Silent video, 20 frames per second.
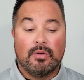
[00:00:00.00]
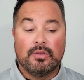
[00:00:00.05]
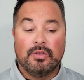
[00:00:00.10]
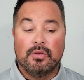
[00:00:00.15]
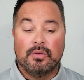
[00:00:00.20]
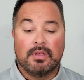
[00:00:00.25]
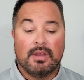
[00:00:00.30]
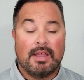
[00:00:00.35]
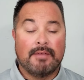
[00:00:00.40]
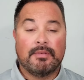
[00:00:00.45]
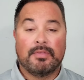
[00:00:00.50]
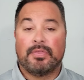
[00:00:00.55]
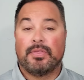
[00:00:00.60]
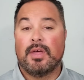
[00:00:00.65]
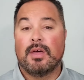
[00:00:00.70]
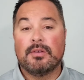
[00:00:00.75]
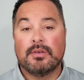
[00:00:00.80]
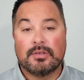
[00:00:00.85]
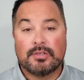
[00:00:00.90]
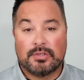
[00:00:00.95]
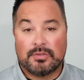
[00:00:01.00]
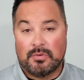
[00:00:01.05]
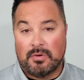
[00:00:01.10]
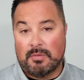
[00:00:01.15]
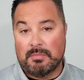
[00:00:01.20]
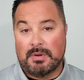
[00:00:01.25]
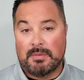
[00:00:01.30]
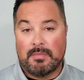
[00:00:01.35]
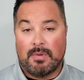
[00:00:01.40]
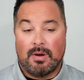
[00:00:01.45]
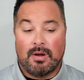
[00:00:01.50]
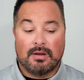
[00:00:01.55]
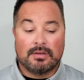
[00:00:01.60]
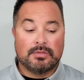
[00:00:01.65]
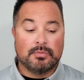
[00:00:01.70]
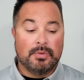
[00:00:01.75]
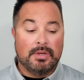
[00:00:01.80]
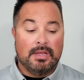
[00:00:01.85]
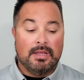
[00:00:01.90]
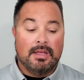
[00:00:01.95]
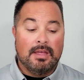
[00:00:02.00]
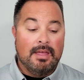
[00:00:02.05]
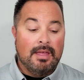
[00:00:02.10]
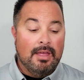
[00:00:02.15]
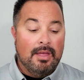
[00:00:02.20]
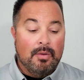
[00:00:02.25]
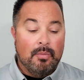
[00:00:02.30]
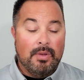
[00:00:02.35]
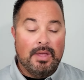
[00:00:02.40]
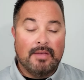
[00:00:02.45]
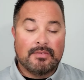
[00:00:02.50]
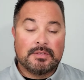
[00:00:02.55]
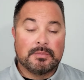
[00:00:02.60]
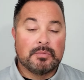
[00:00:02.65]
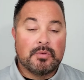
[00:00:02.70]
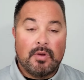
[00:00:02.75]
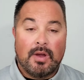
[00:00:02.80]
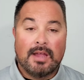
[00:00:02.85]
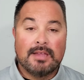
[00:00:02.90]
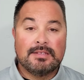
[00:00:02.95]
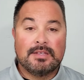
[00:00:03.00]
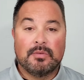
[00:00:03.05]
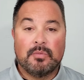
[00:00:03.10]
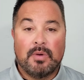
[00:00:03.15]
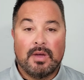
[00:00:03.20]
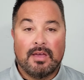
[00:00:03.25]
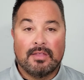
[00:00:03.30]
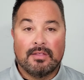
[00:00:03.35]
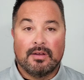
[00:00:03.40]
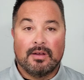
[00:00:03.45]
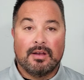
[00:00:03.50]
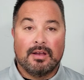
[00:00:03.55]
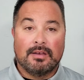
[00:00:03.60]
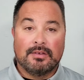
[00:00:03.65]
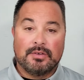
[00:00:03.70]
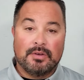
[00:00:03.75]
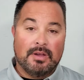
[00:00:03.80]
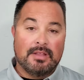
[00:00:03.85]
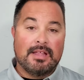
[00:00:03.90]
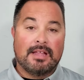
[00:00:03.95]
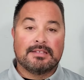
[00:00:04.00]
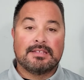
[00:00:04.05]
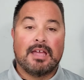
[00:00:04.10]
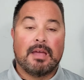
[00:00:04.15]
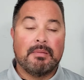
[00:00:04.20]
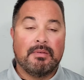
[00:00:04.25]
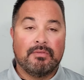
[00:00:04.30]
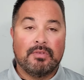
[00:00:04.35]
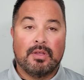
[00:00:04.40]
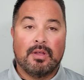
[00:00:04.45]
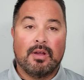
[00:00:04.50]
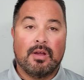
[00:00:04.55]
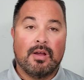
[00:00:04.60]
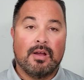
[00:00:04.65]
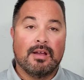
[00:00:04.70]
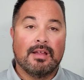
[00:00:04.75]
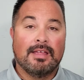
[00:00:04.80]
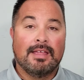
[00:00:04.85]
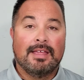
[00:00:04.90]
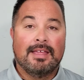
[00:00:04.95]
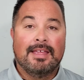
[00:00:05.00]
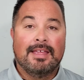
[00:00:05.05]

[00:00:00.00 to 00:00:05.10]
You could have a thunderstorm in March. We have some crazy weather during that time of year,